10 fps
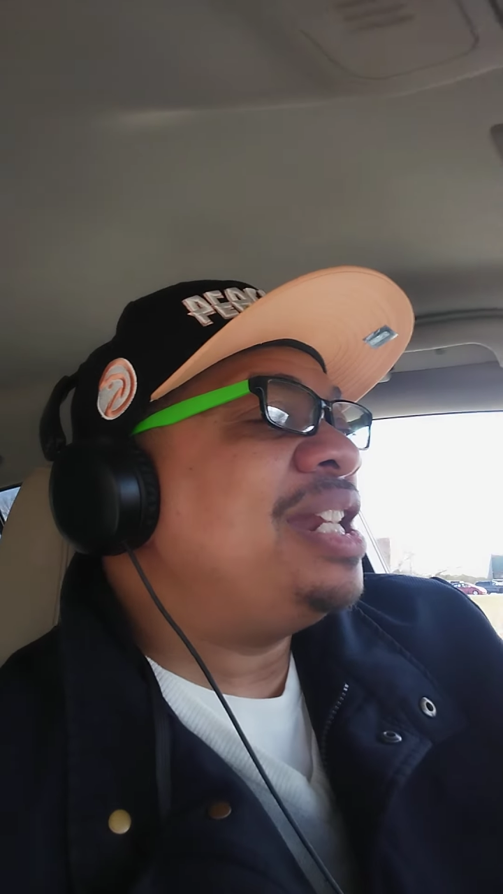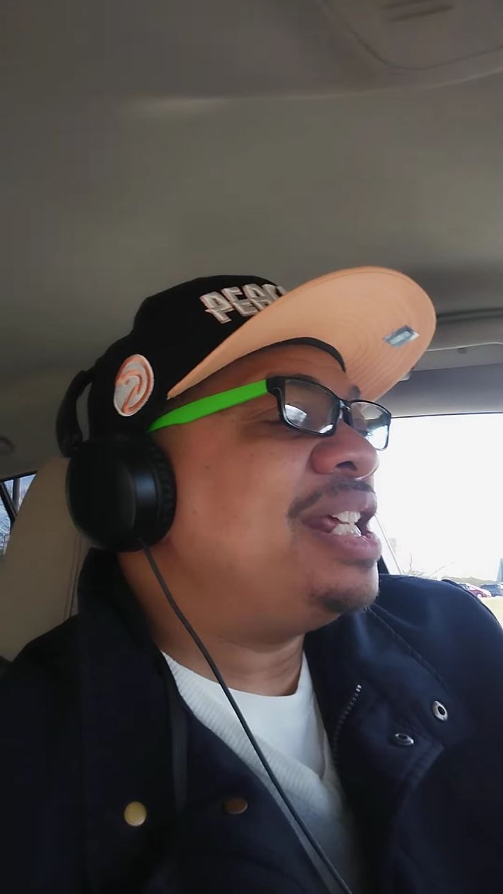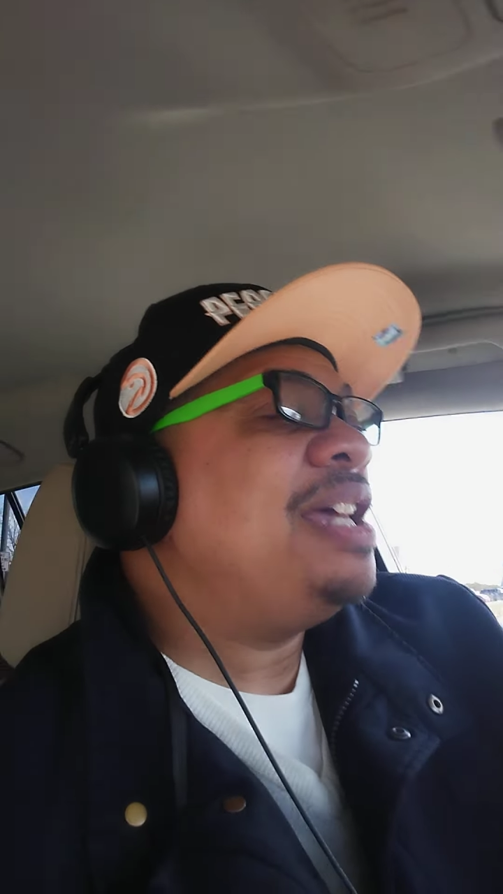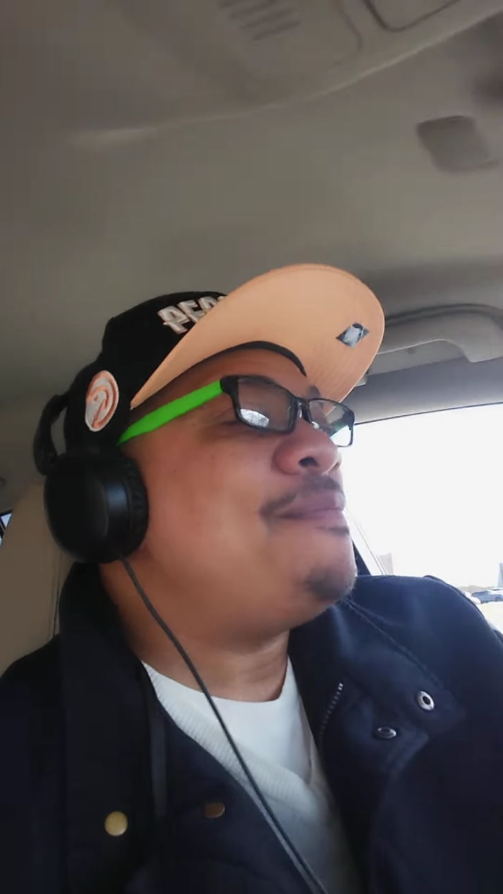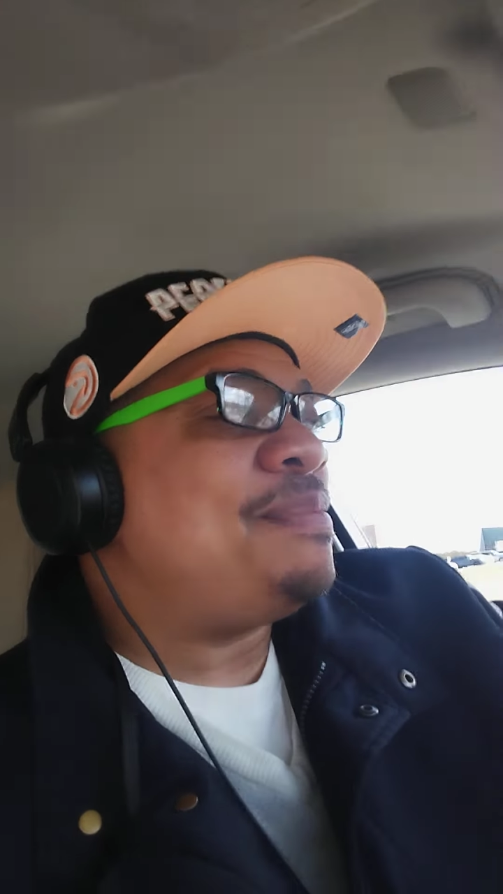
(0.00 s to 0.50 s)

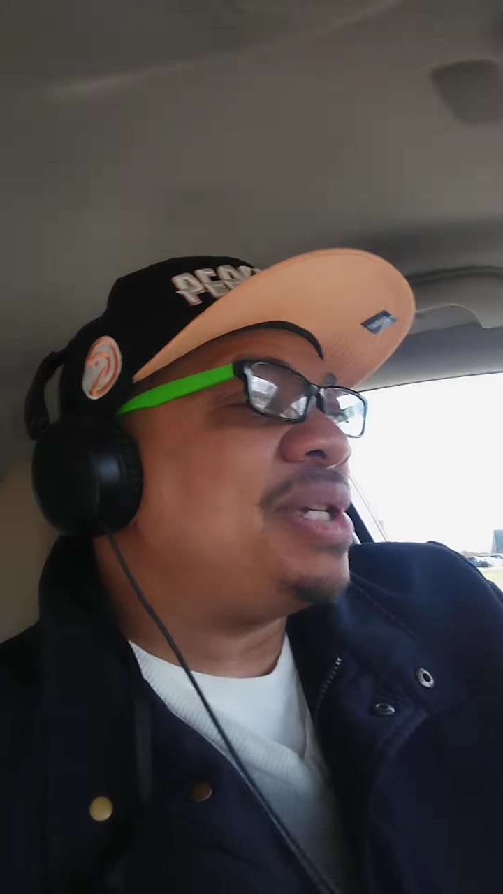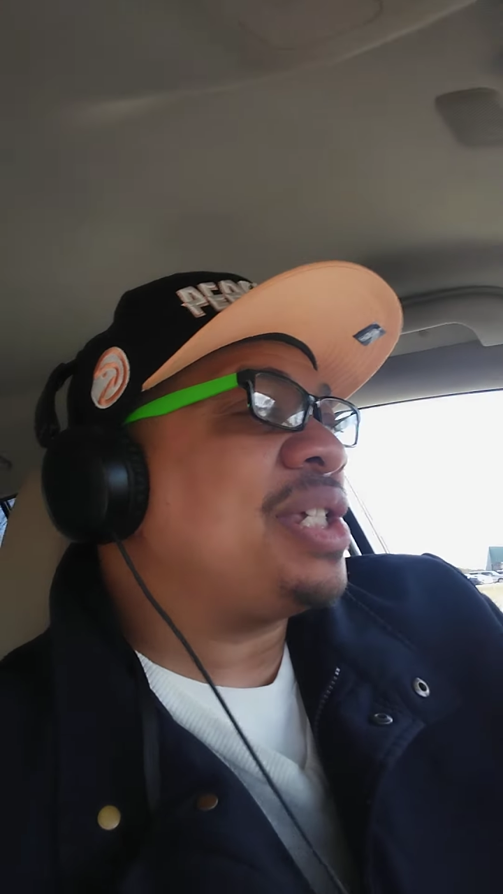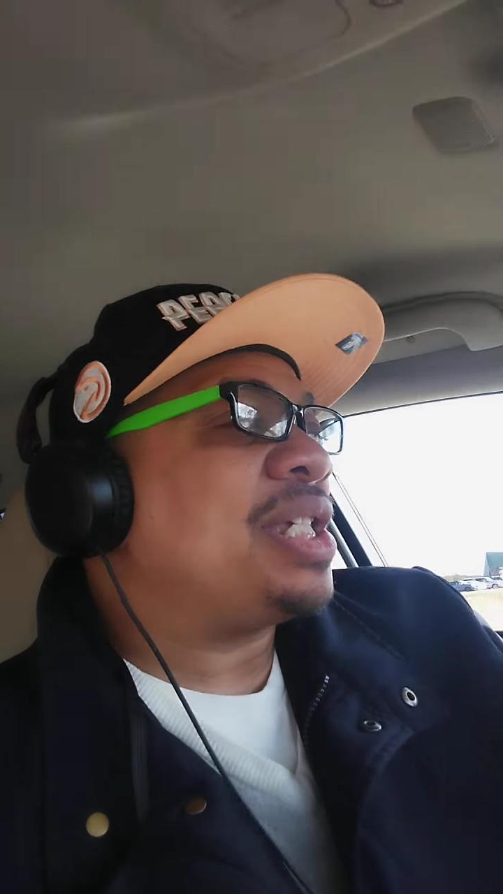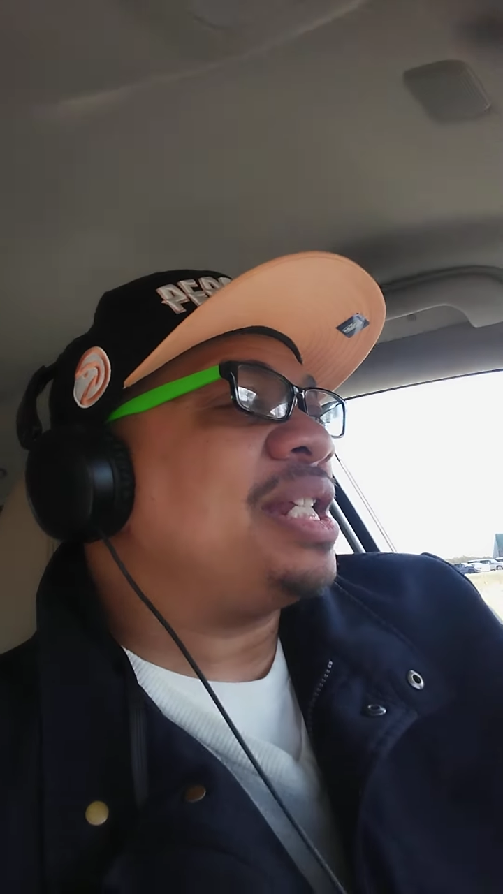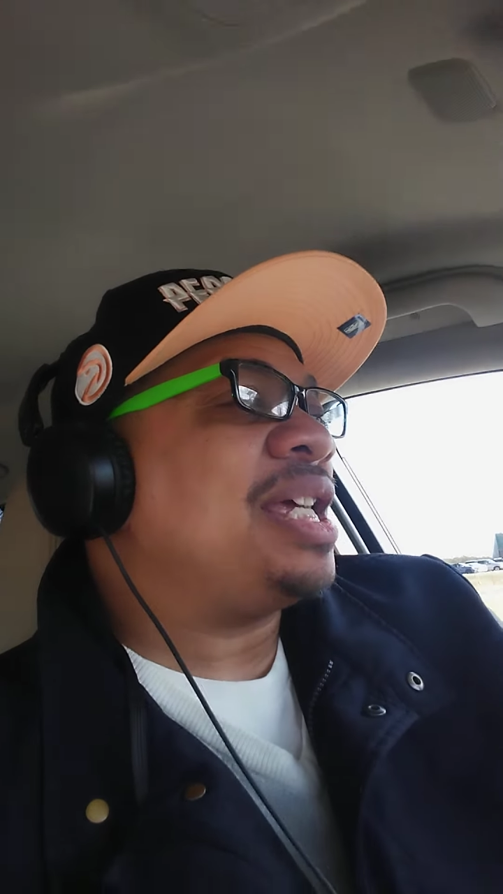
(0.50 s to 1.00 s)
did
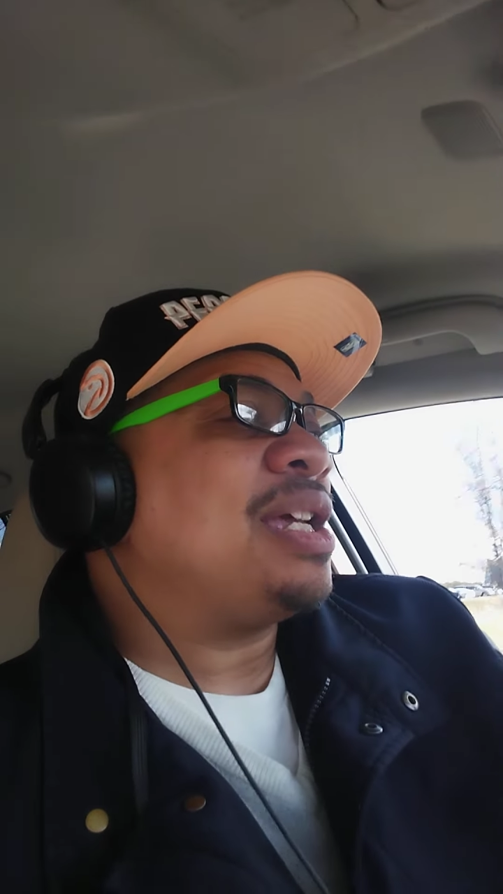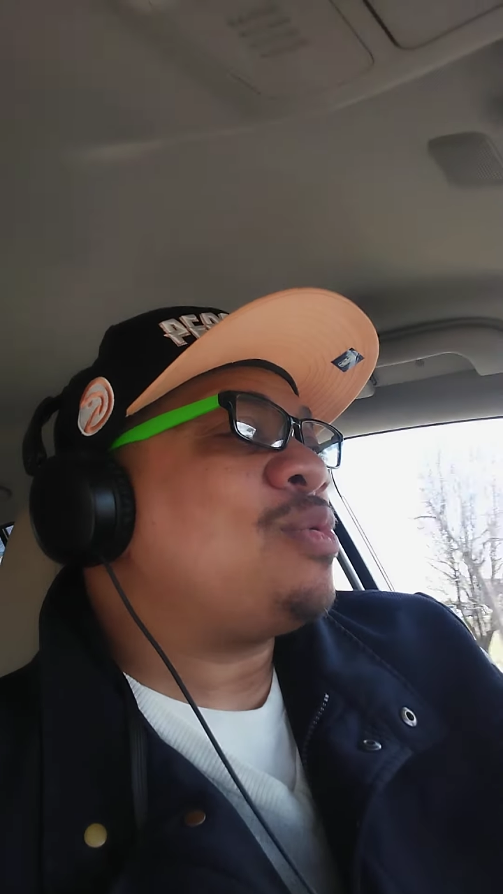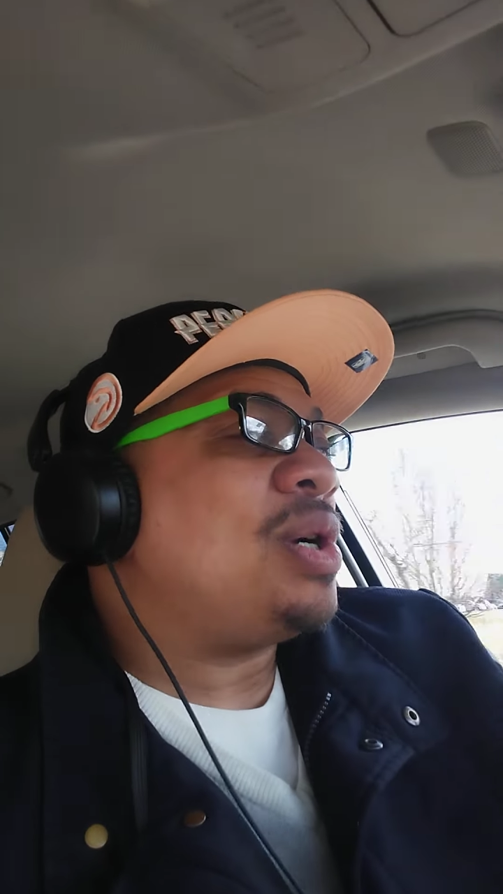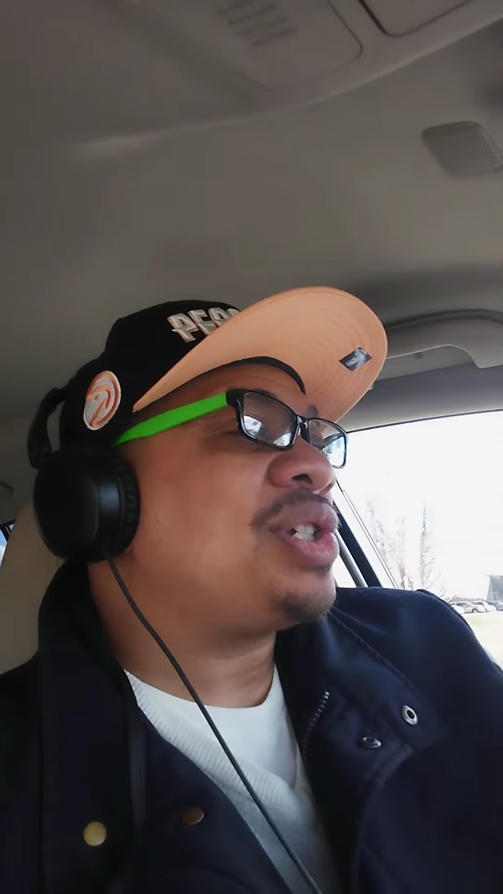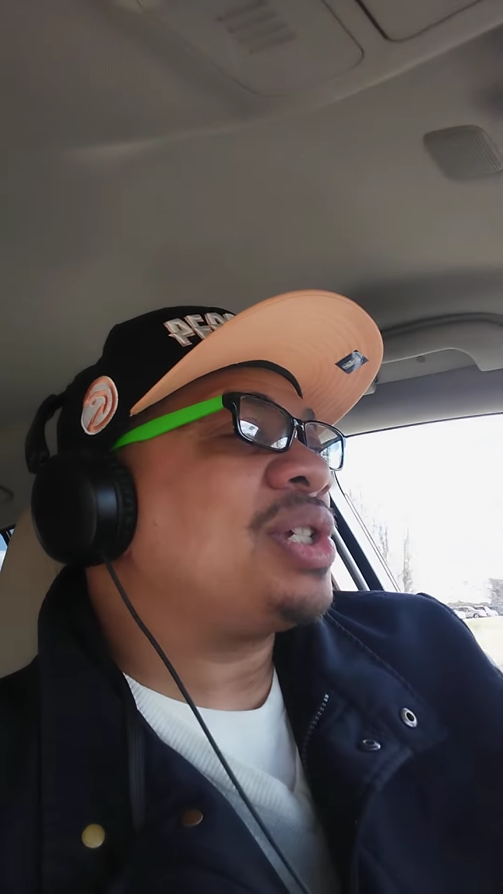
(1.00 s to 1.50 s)
miss it and
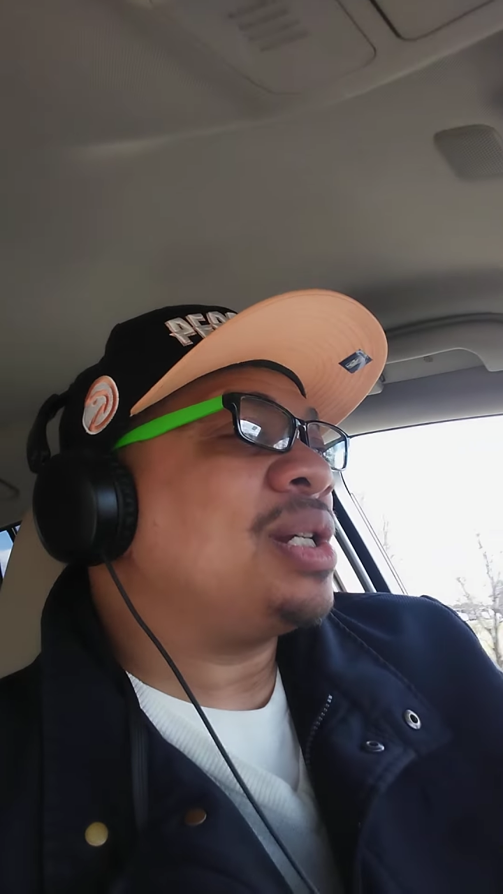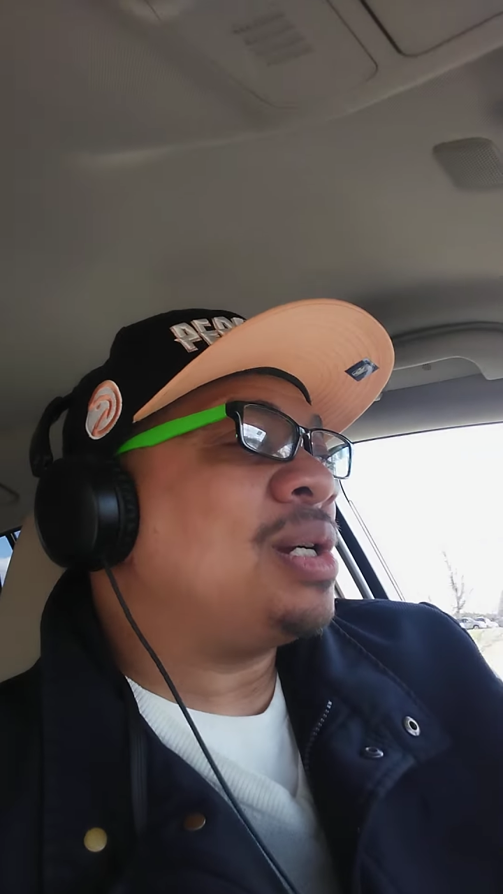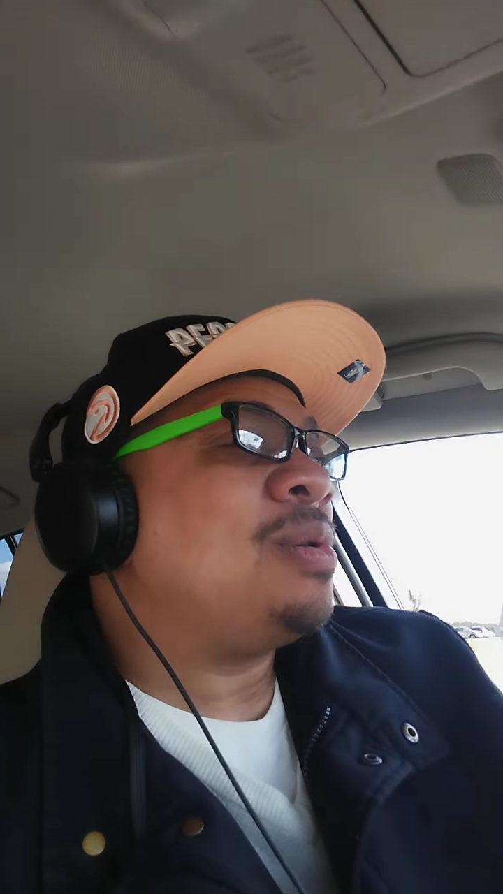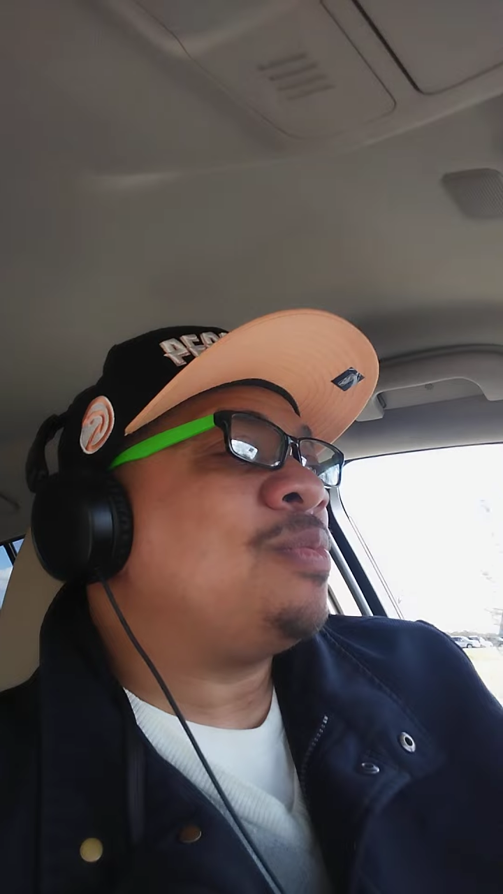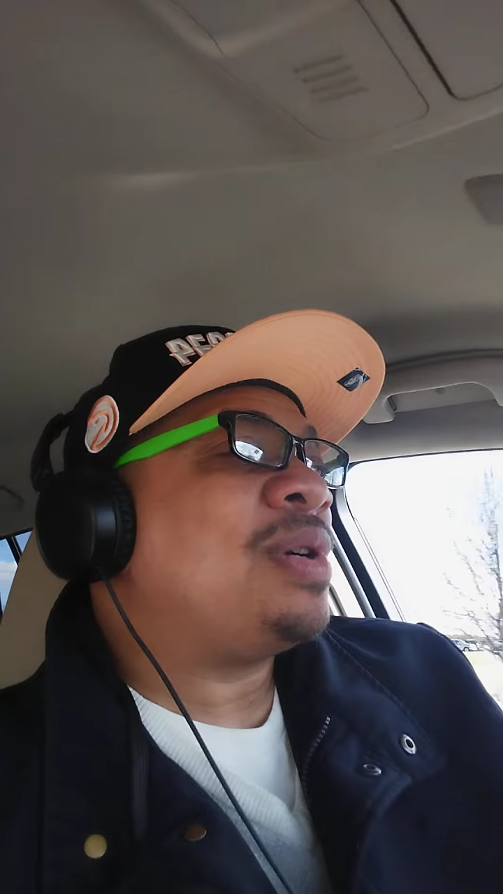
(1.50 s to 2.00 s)
question Earn,